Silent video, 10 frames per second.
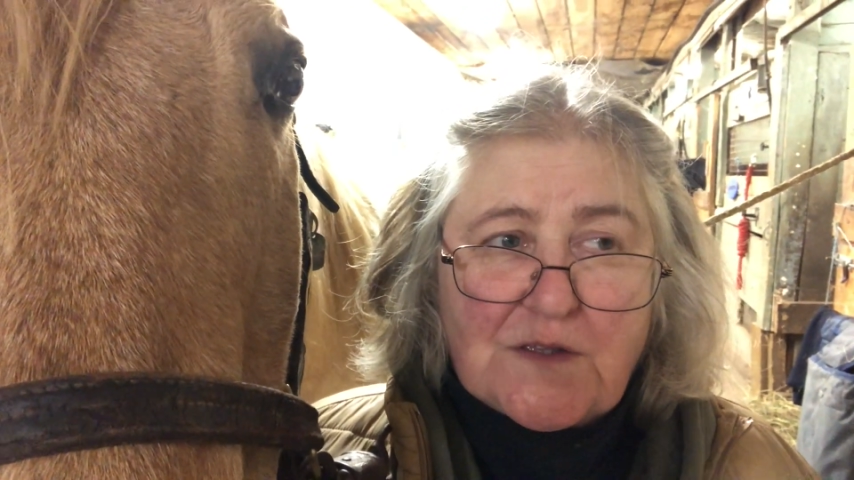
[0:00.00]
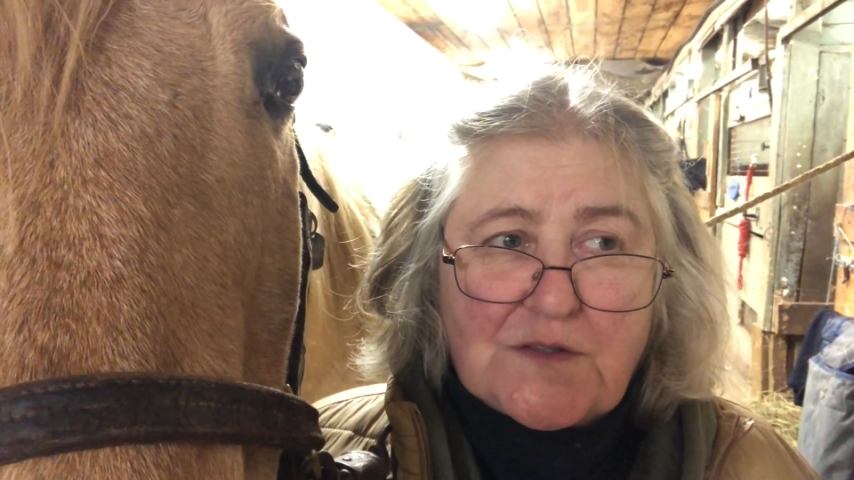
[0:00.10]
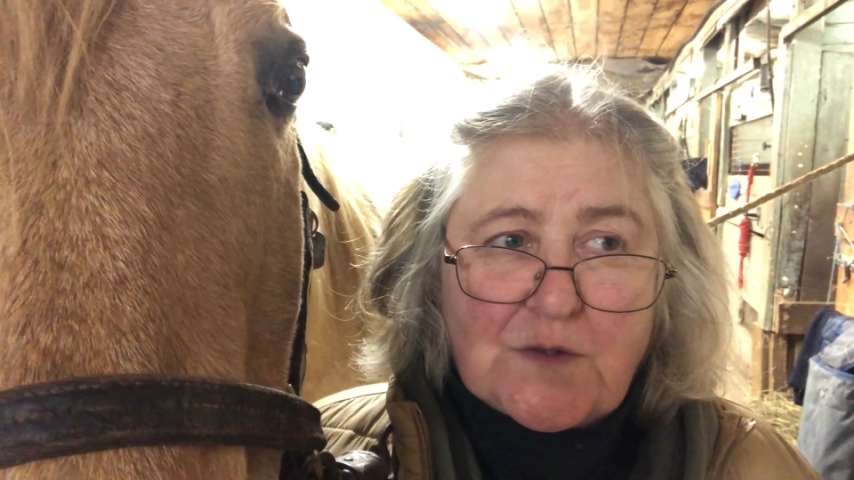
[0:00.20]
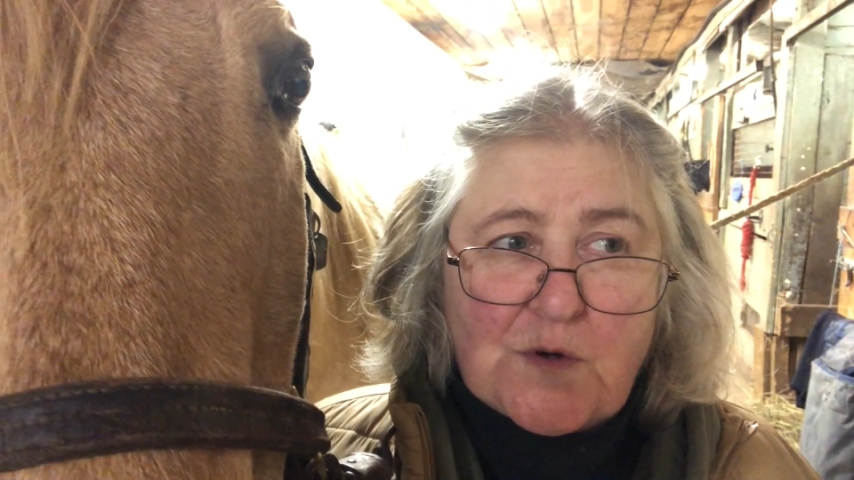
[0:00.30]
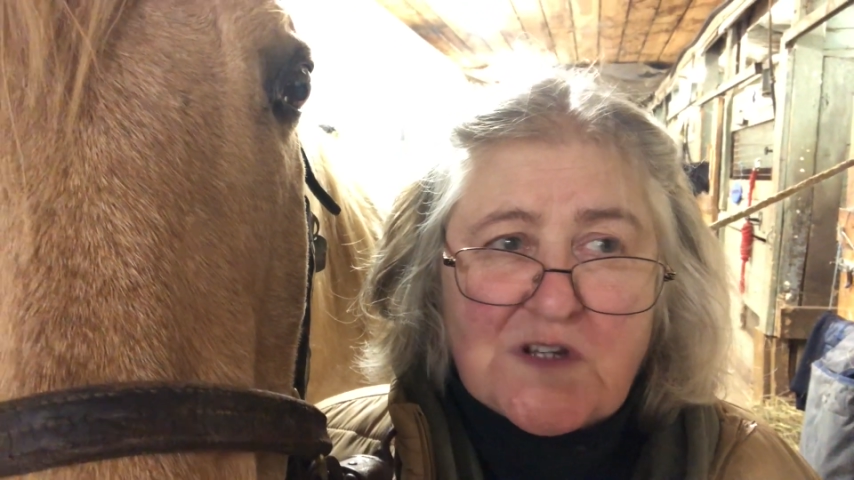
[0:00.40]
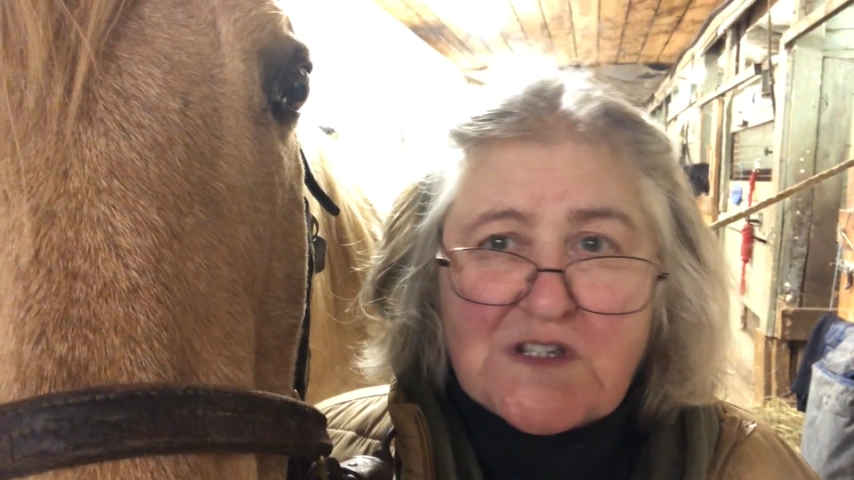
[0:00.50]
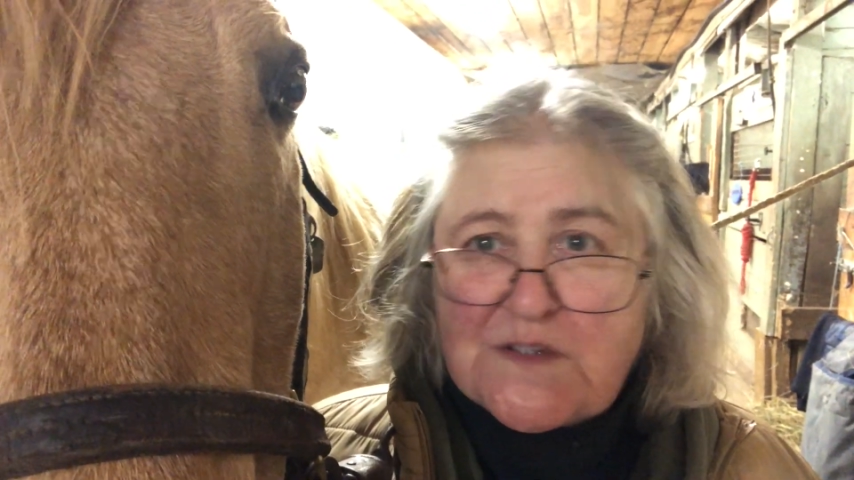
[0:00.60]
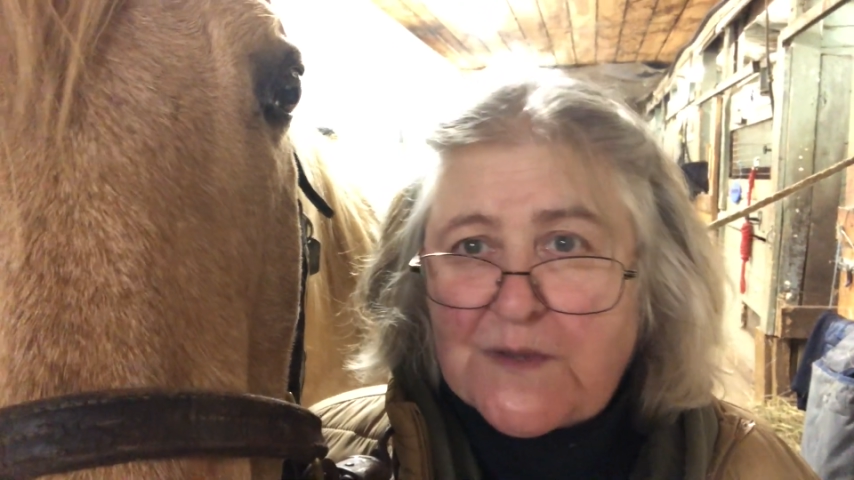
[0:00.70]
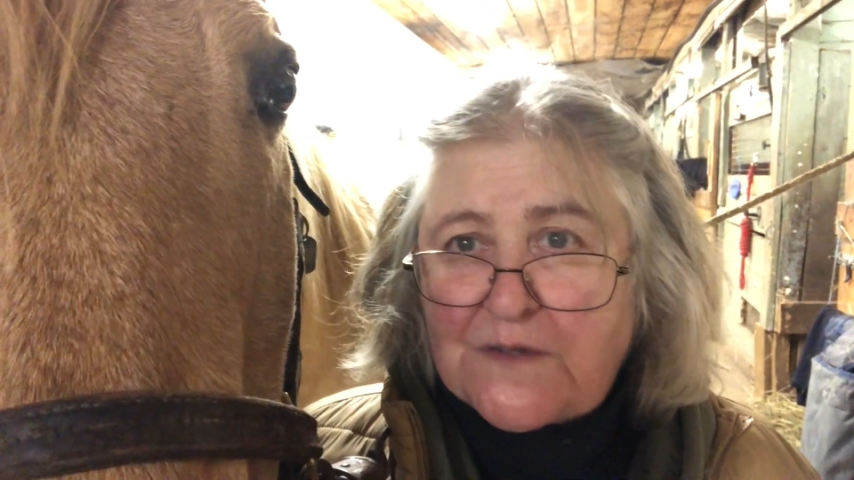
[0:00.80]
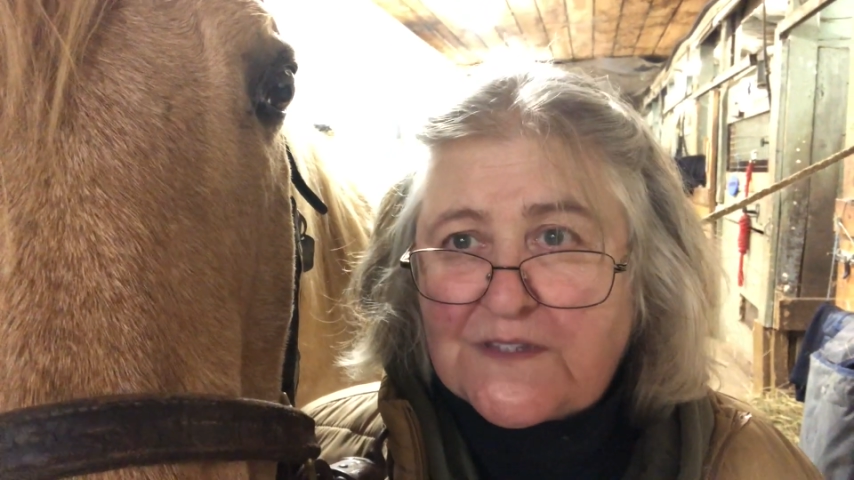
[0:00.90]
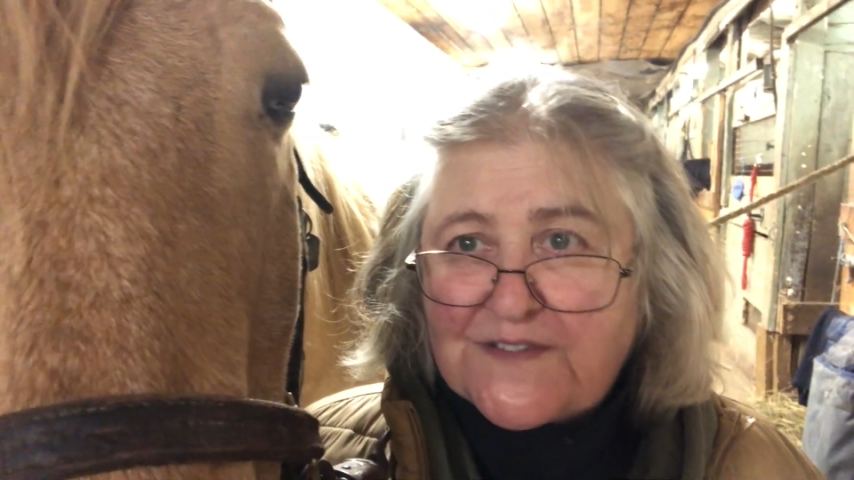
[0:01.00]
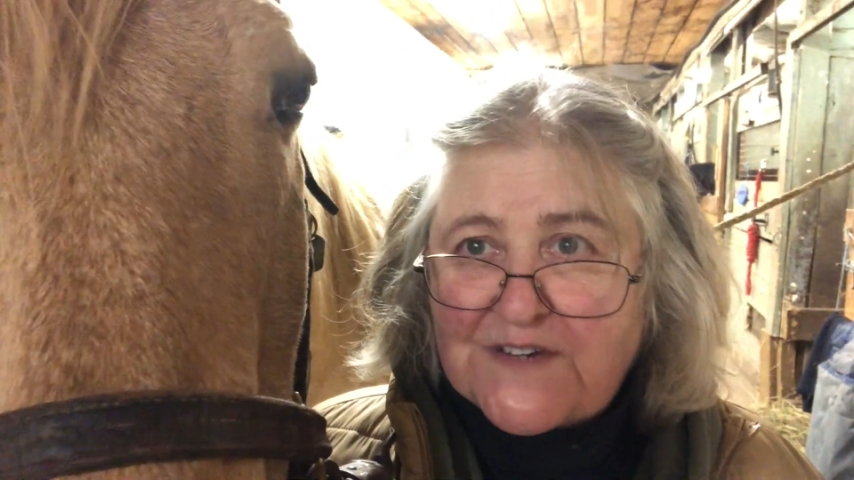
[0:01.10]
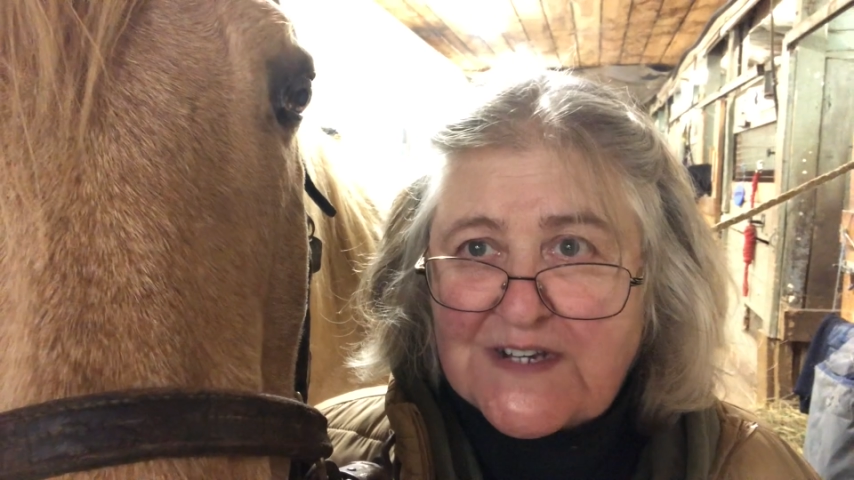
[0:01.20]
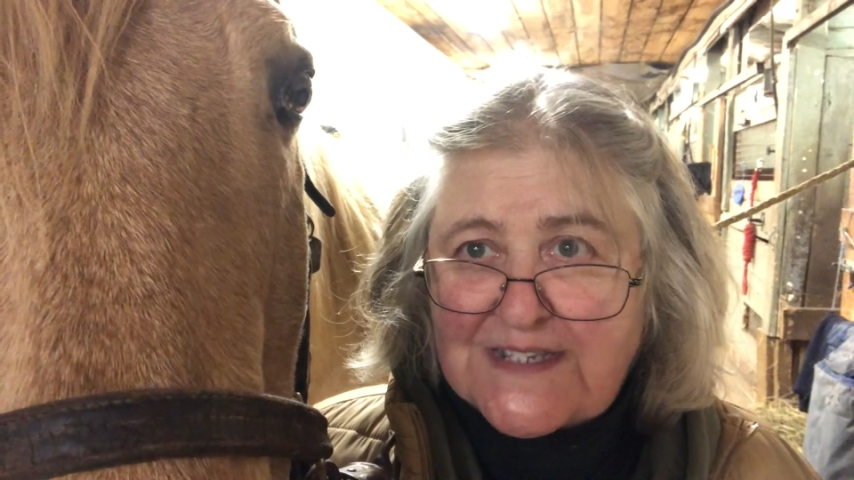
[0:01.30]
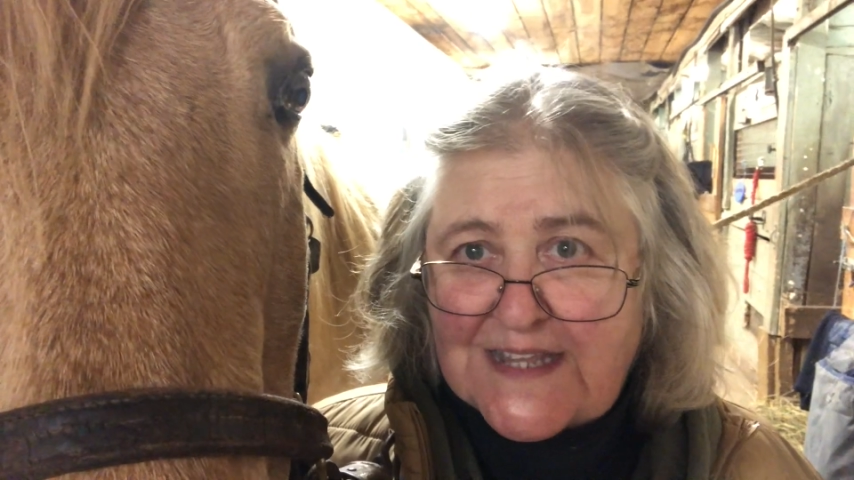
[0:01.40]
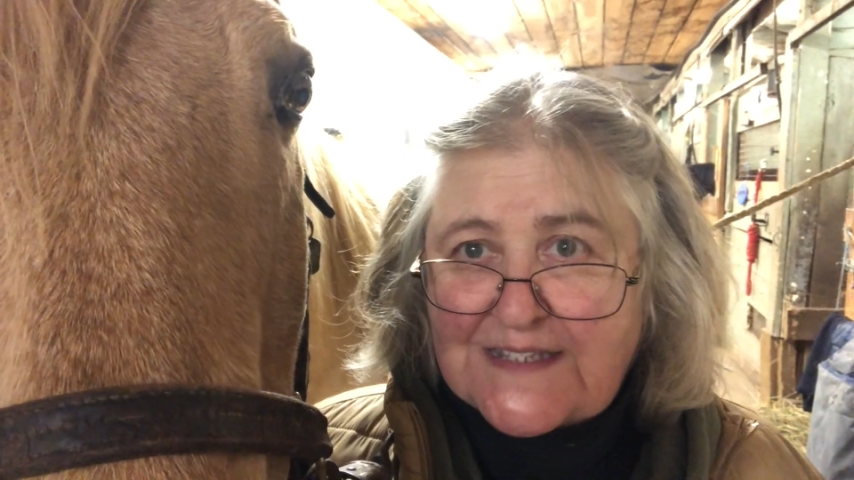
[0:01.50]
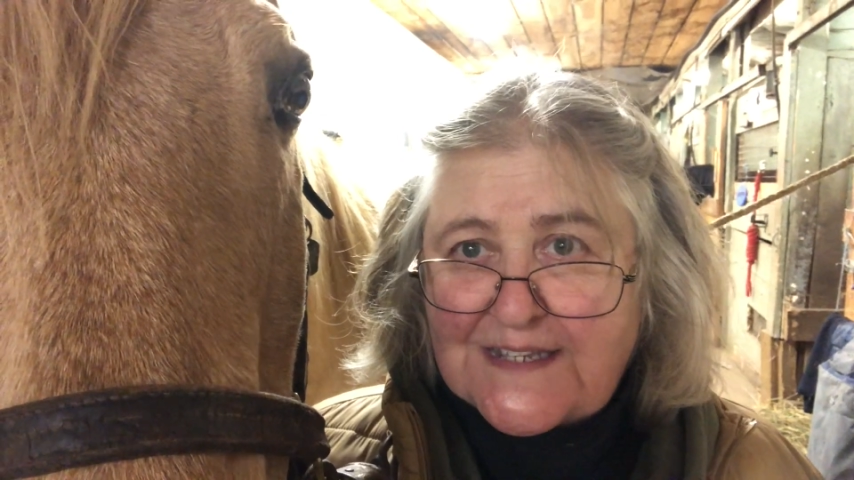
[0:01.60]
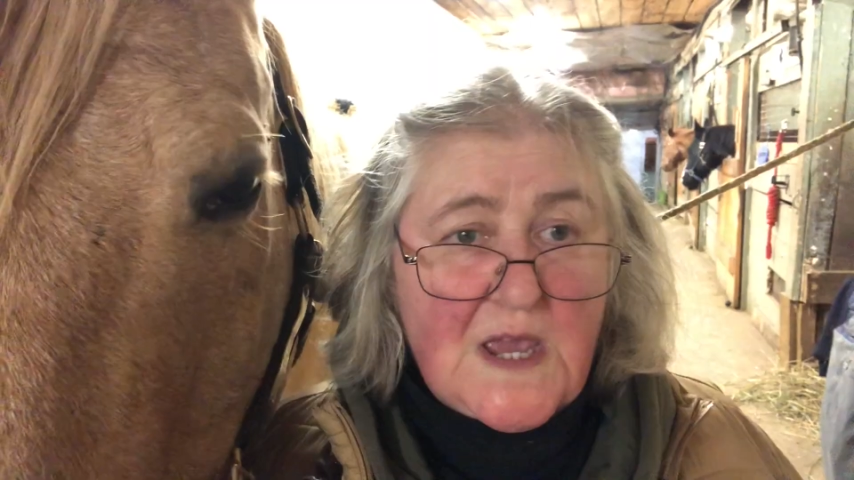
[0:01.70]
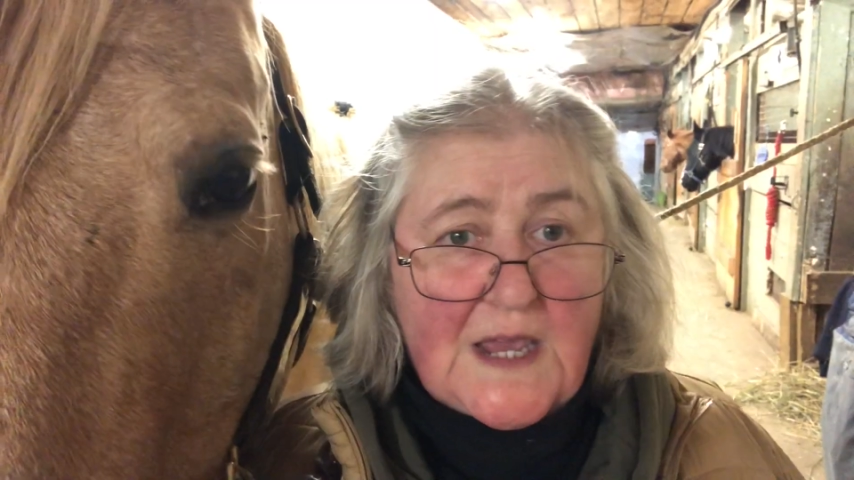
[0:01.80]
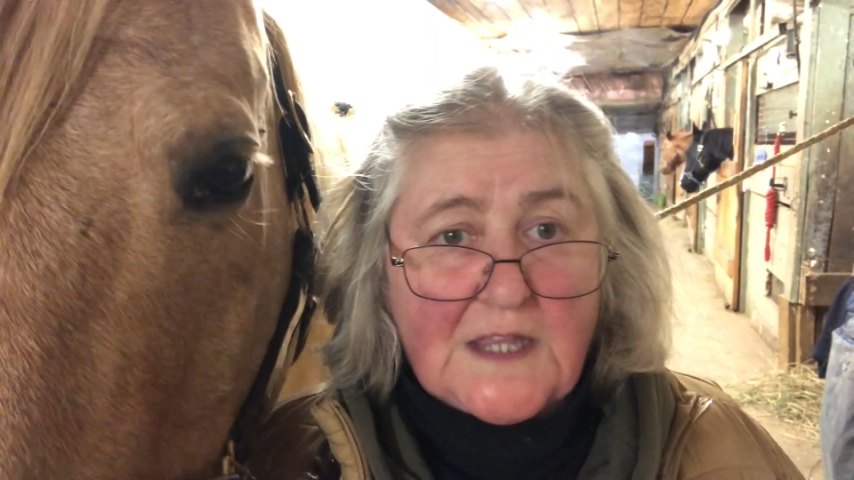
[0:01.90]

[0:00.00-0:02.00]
the horse's mouth is very sensitive,